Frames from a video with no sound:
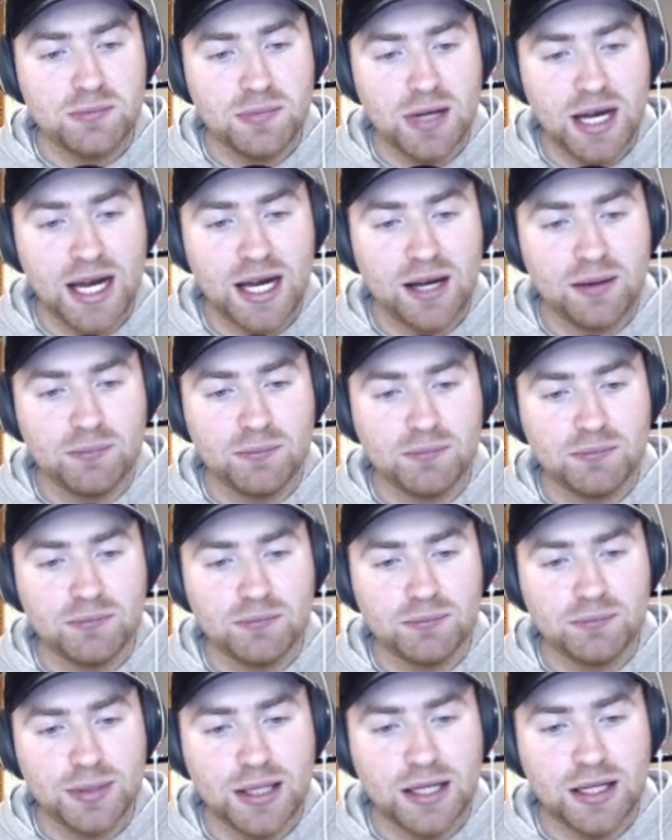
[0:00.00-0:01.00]

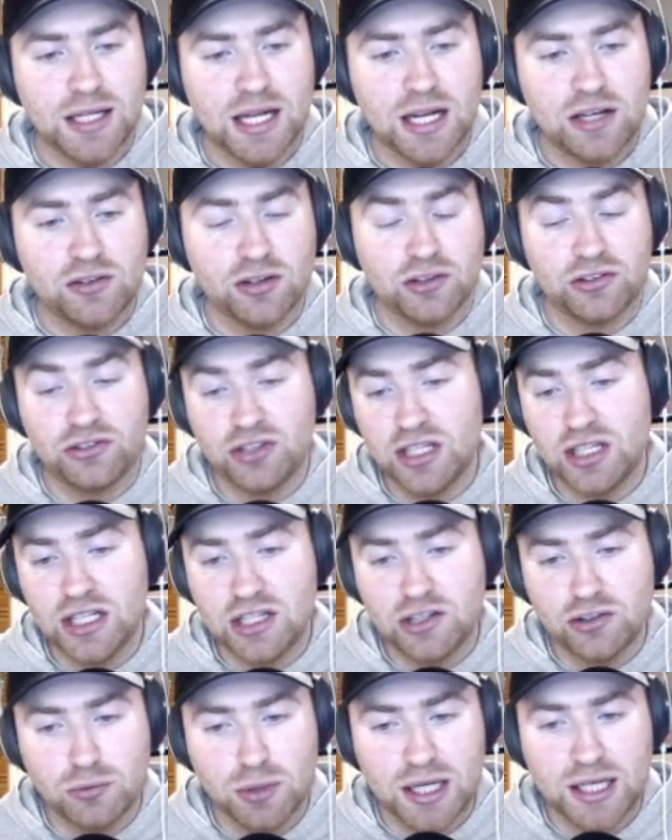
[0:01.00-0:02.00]
But yeah, he's got Sydney
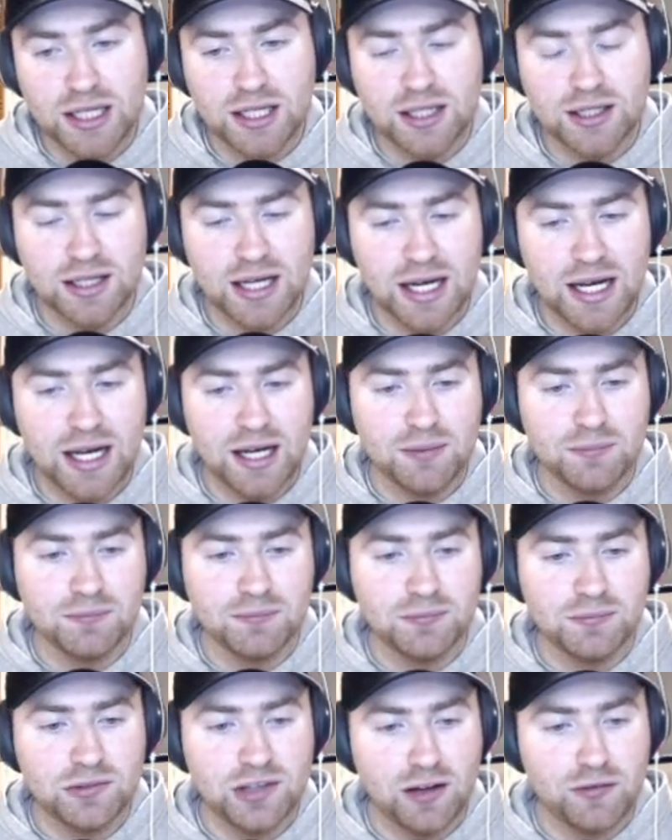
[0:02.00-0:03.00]
this week.
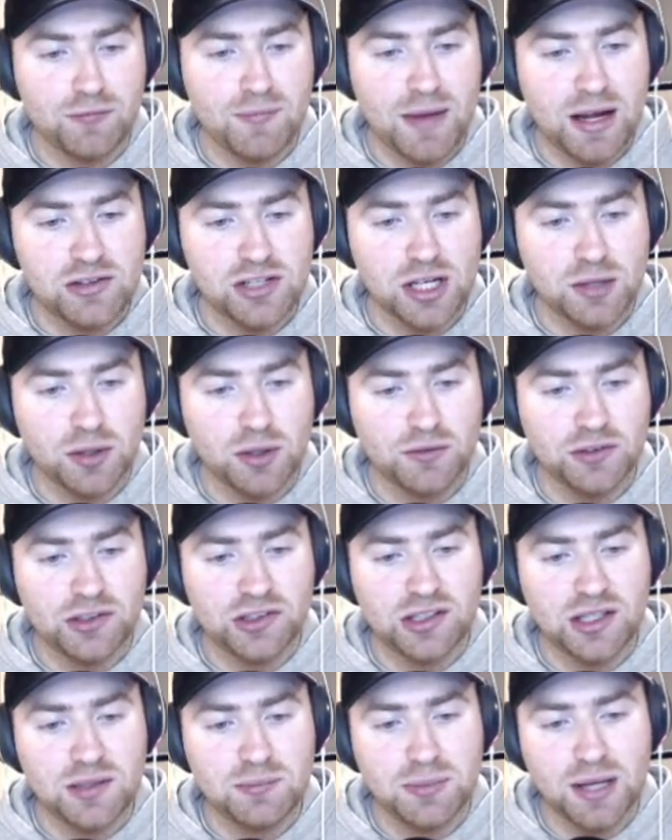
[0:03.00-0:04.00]
Tough matchup,
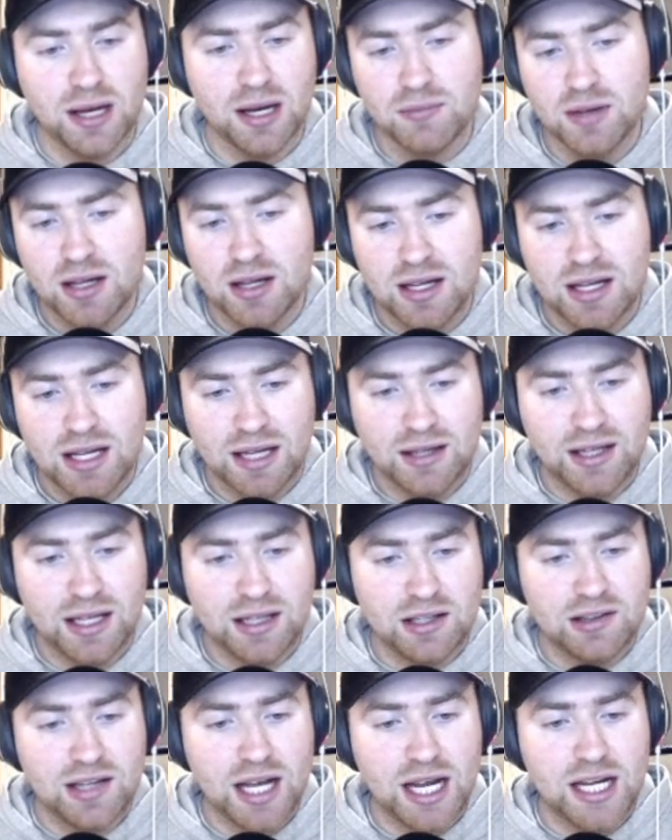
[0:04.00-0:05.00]
obviously. But at the
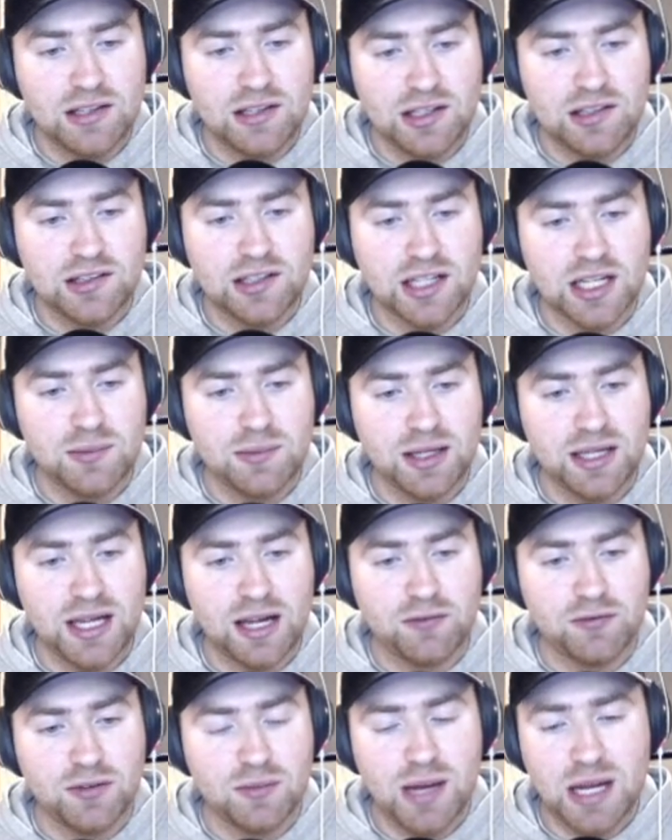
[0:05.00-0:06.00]
end of the day, he's going to be
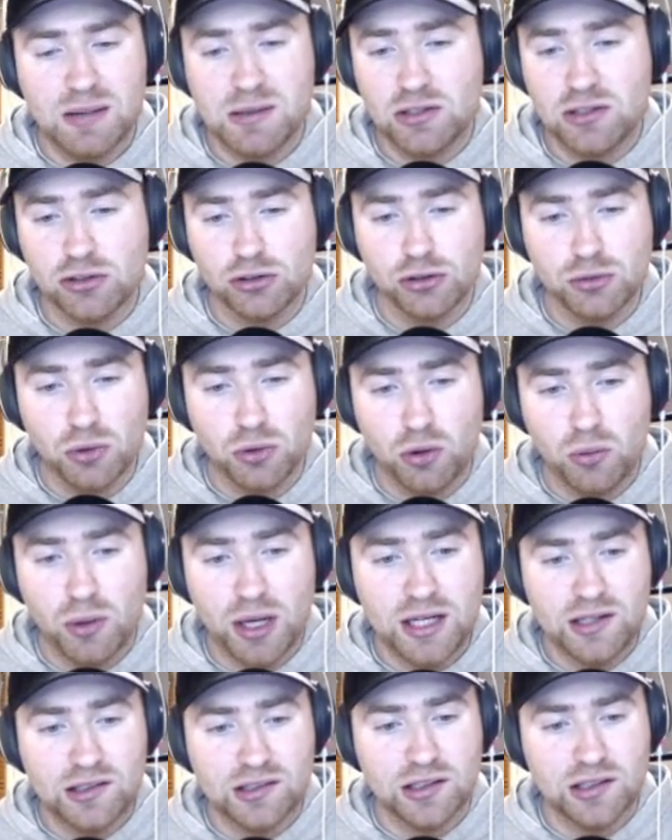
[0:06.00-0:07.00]
there for maybe 2 more
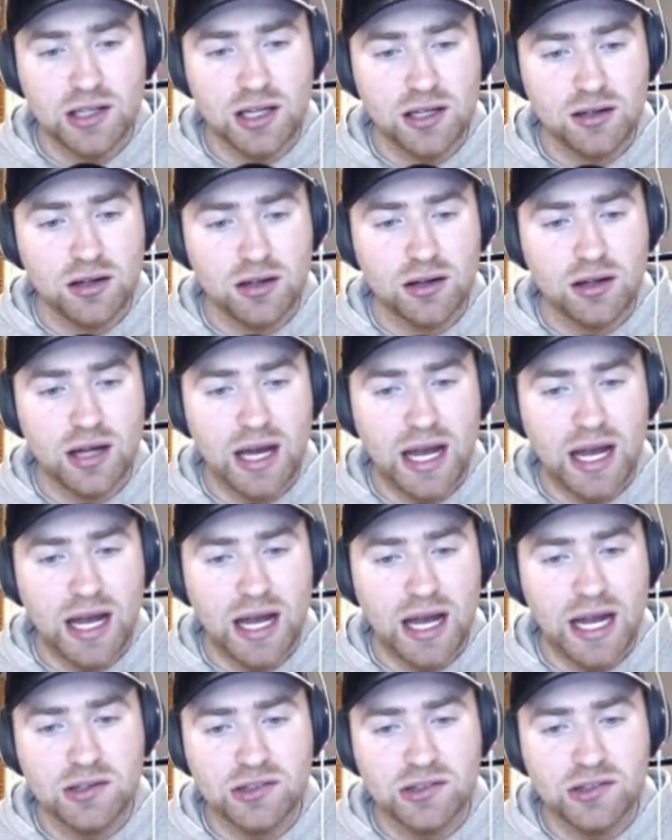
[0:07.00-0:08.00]
weeks. And then the
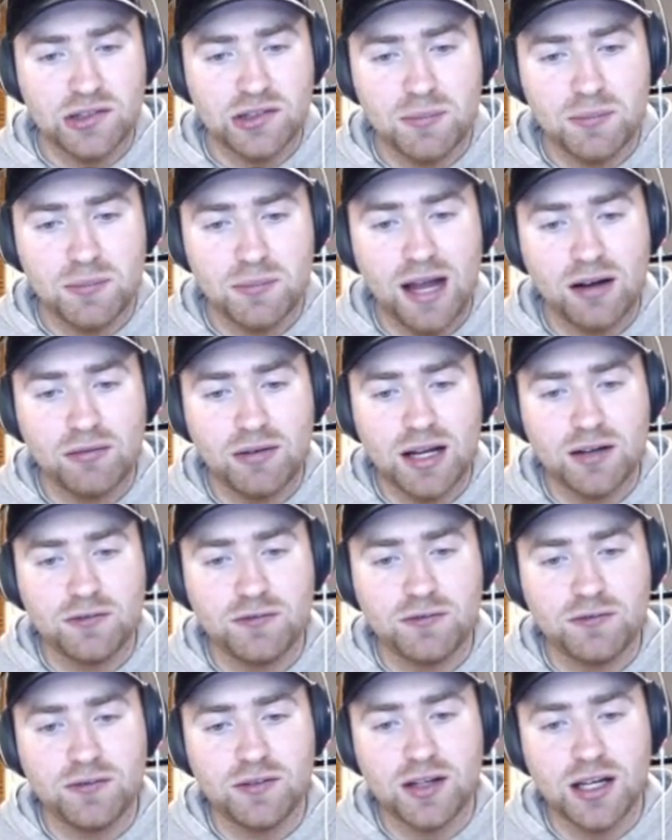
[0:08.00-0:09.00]
aim is to go power round
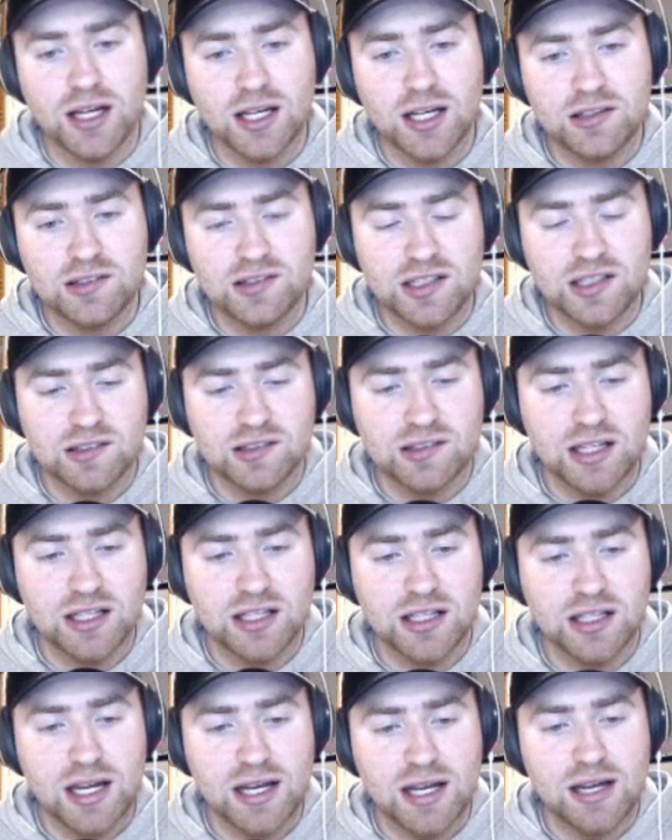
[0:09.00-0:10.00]
16
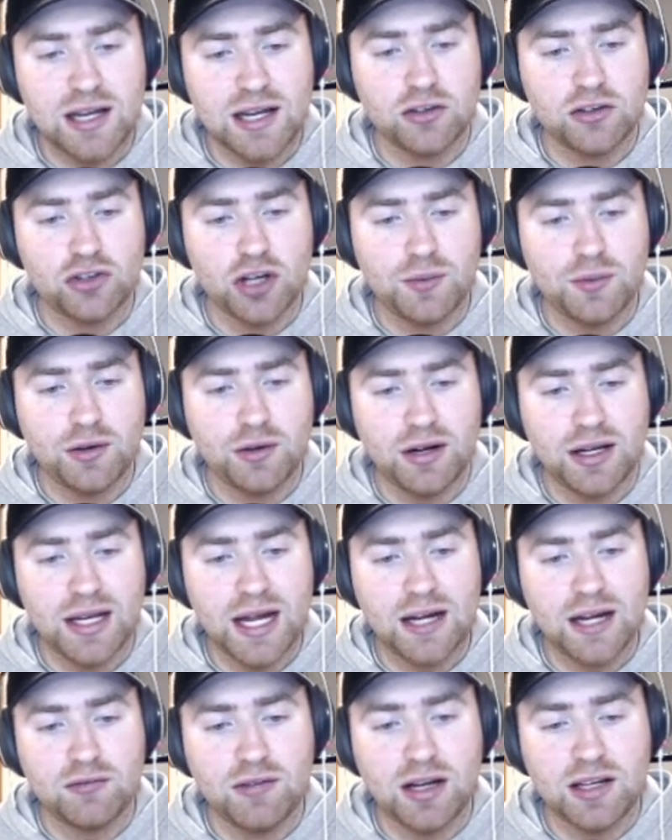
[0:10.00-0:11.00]
and then Toby Green
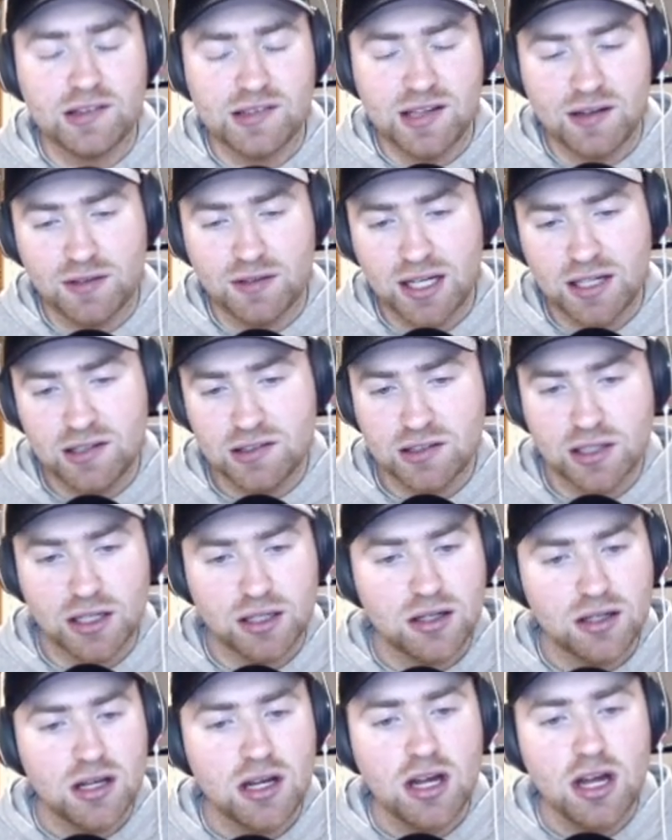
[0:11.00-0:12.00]
out in round 17.
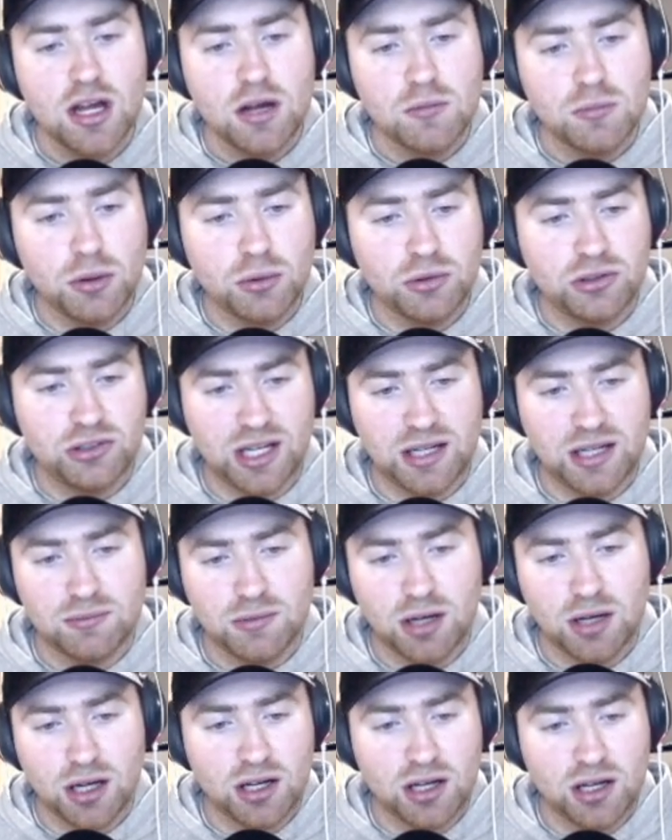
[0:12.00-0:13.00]
So, but we'll see.
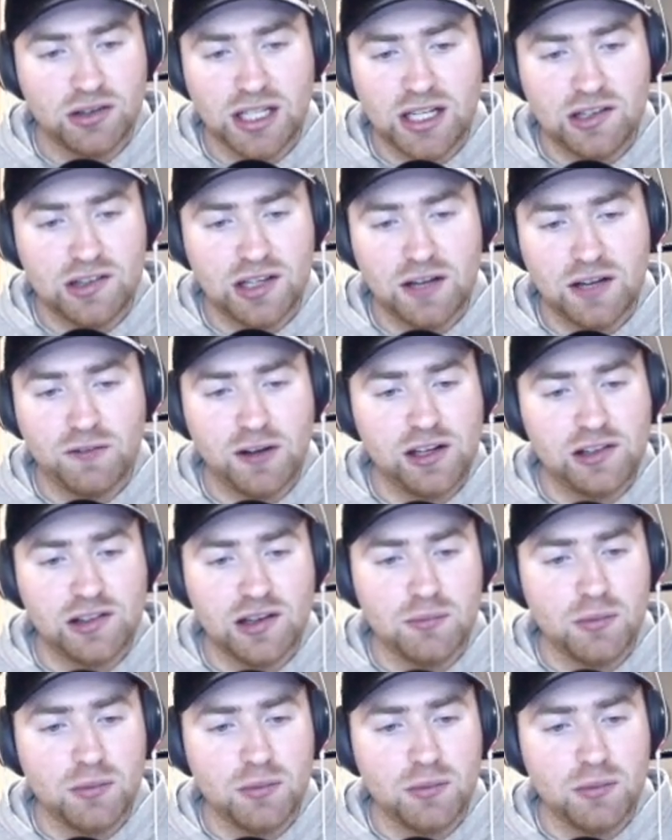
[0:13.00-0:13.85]
I don't think if he's at my